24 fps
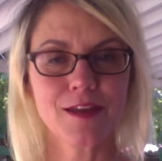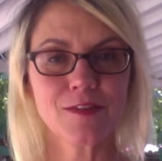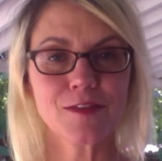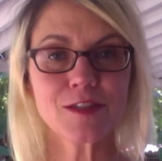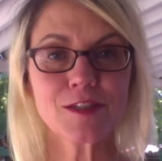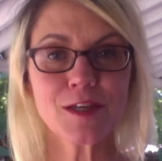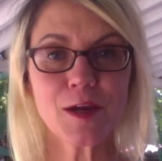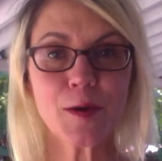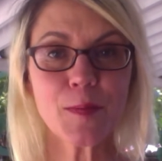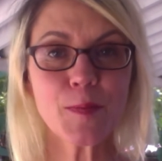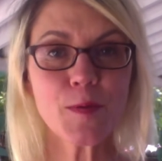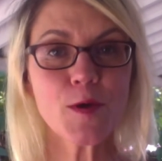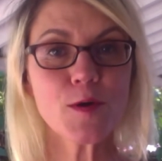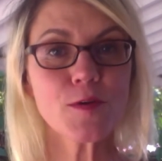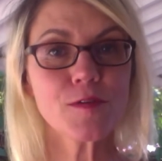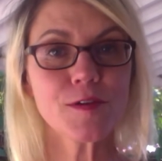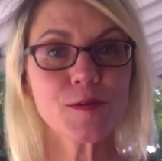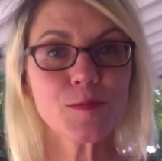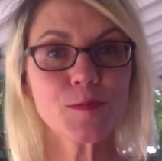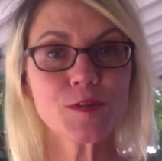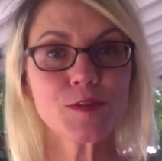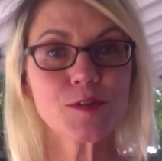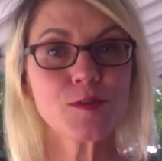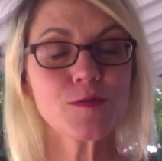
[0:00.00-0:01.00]
The Dare
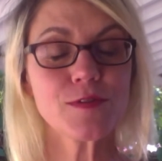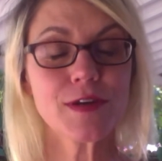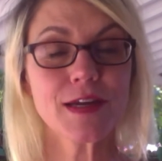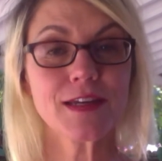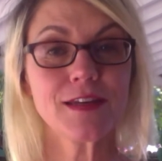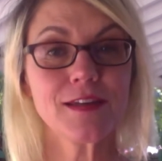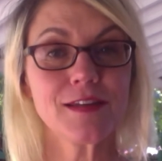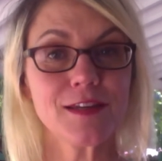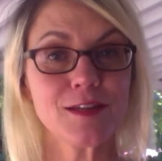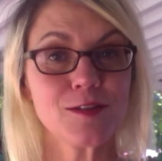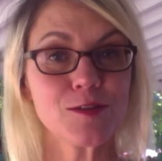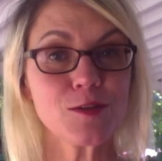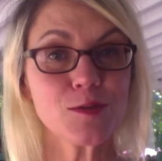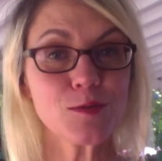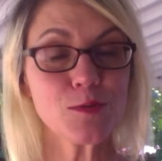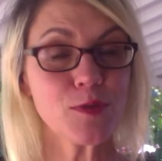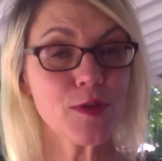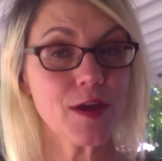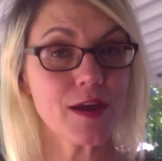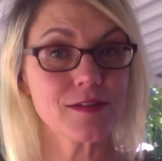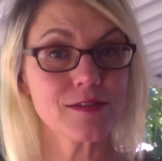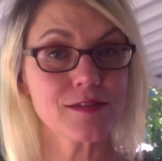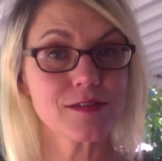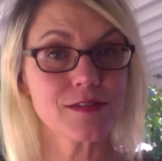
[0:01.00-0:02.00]
program was created in two
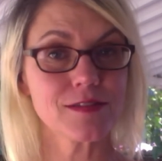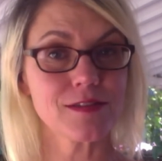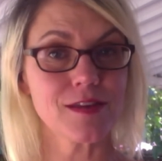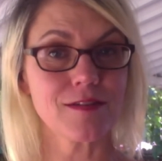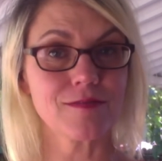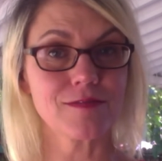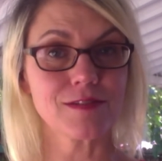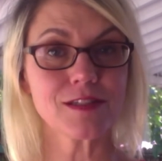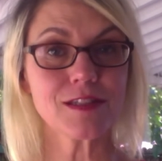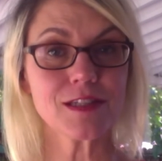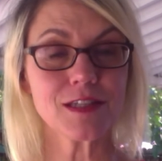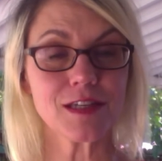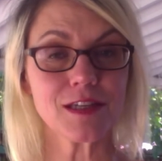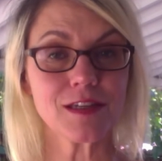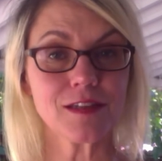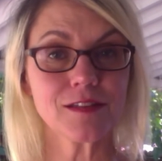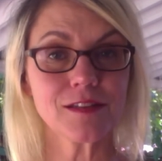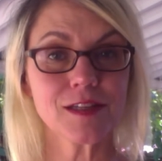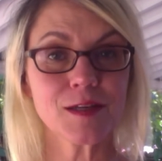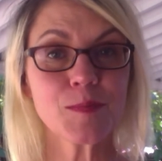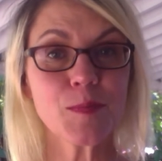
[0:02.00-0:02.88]
thousand seventeen